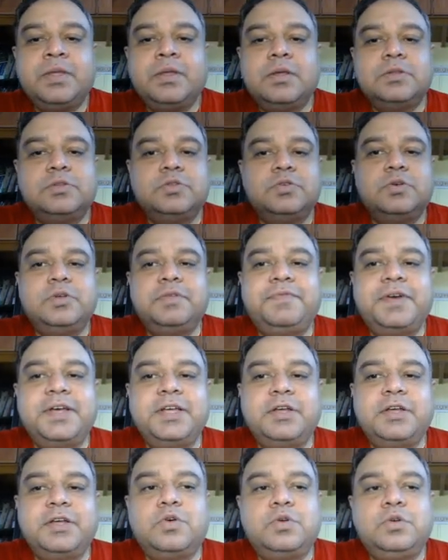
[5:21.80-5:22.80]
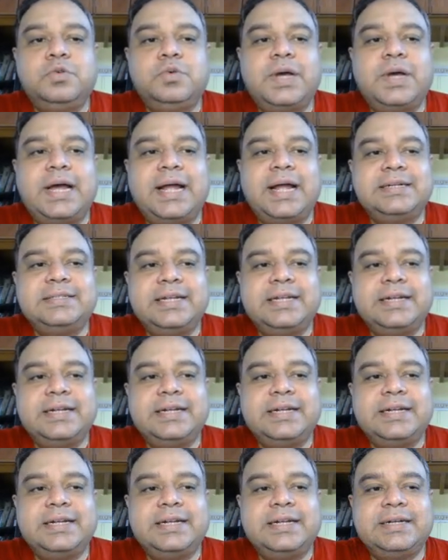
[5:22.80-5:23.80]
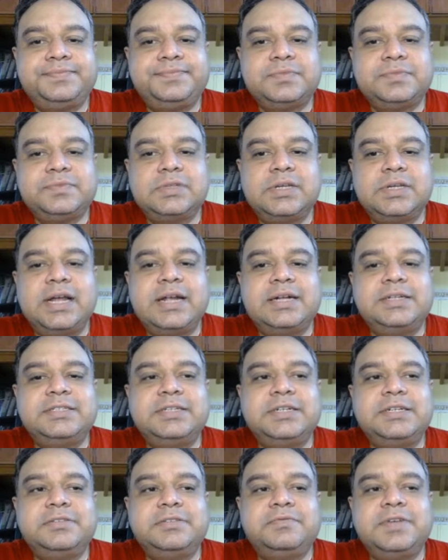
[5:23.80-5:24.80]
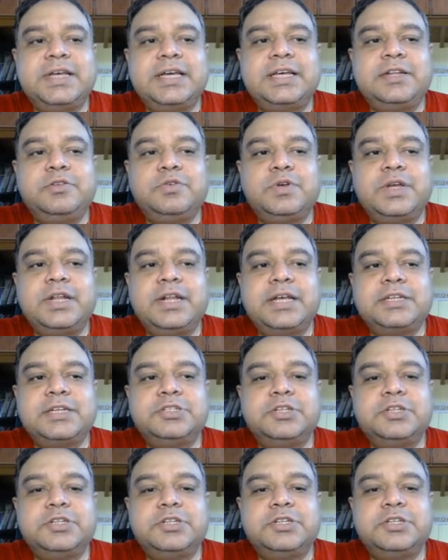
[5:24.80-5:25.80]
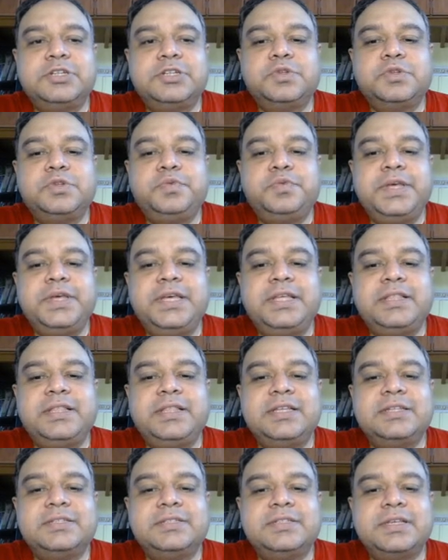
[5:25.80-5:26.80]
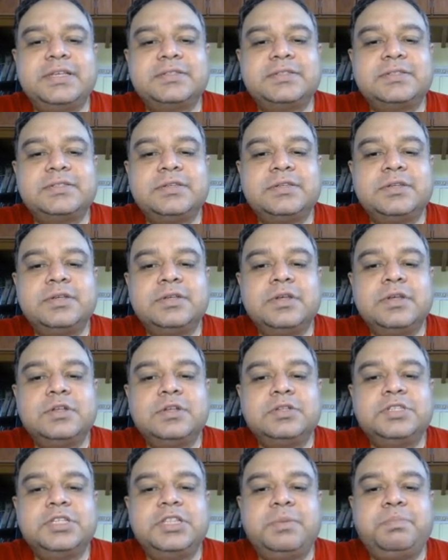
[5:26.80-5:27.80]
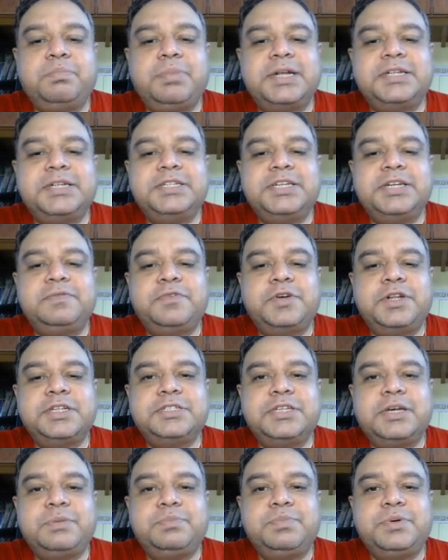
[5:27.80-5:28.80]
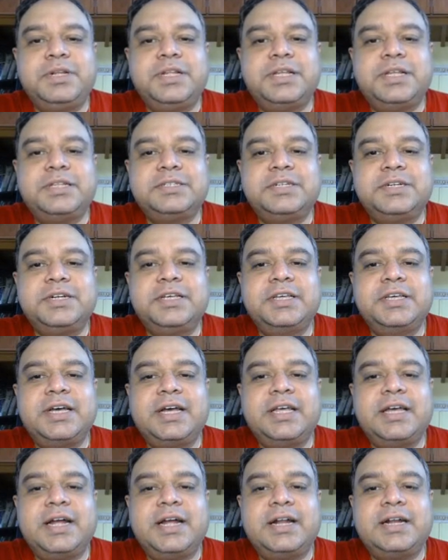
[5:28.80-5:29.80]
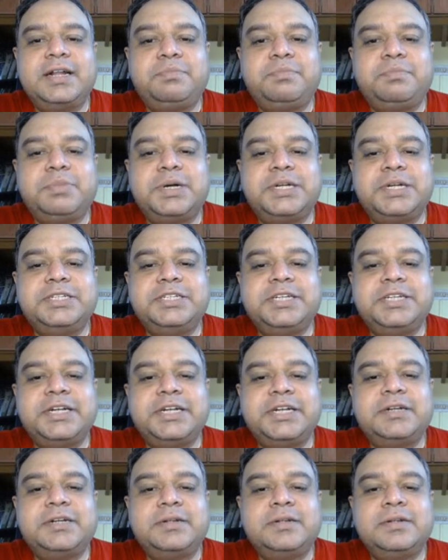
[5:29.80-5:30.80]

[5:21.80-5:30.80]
So if I go to ad set is where you can actually to tweak these things. See the budget, for example, yesterday I had a budget.